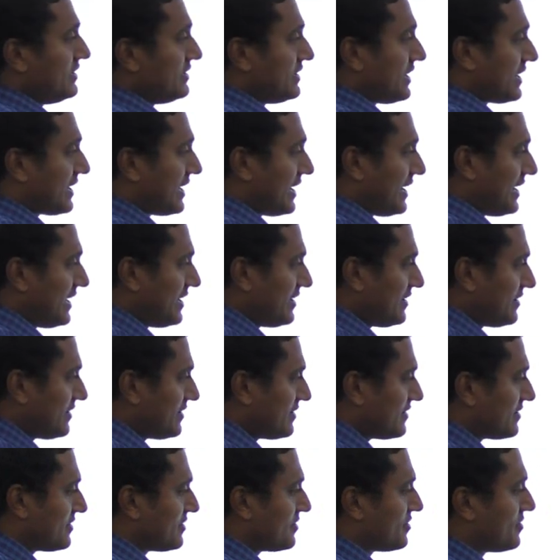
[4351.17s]
Again,
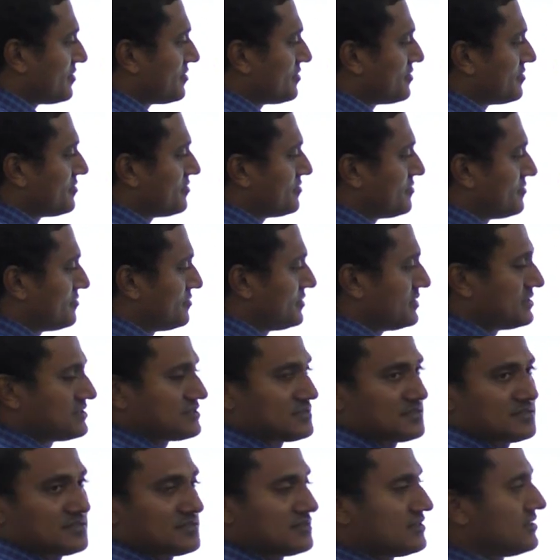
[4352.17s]

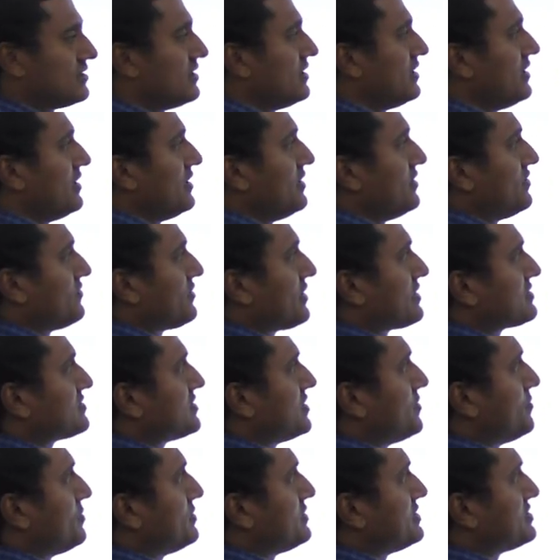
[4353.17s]
bends. For
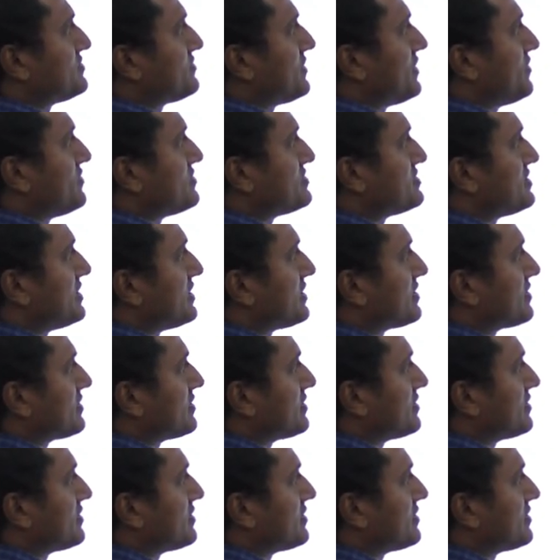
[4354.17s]
example, this wave is there.